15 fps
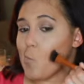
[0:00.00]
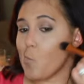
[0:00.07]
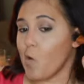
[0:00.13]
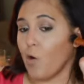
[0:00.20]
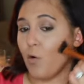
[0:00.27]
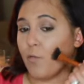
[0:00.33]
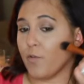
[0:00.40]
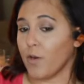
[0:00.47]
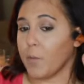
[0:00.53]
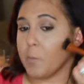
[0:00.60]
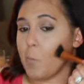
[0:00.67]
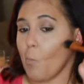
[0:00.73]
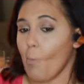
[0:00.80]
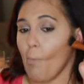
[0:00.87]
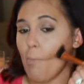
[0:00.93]
over
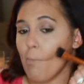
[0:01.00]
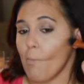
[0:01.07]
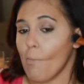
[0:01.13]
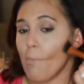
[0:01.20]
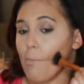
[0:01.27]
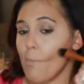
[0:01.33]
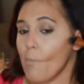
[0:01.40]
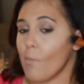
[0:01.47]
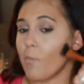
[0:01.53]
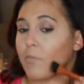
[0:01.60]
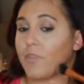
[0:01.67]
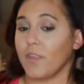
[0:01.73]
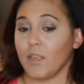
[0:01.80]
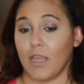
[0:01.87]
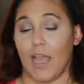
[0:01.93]

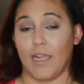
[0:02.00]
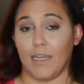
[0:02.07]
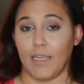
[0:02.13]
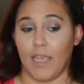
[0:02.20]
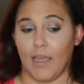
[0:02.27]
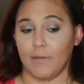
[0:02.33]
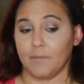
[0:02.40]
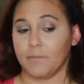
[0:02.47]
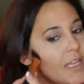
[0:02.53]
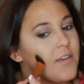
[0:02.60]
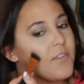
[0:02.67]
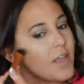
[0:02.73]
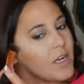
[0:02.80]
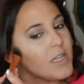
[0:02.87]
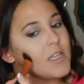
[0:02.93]
the line again,
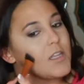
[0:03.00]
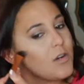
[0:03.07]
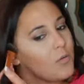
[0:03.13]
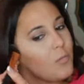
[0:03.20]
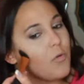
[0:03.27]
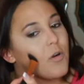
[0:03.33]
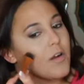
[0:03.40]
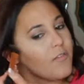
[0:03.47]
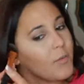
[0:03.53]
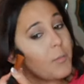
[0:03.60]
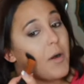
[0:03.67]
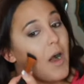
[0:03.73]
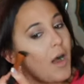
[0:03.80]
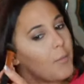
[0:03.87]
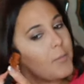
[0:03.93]
giving it a little more of
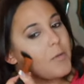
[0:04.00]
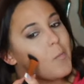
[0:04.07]
a pop.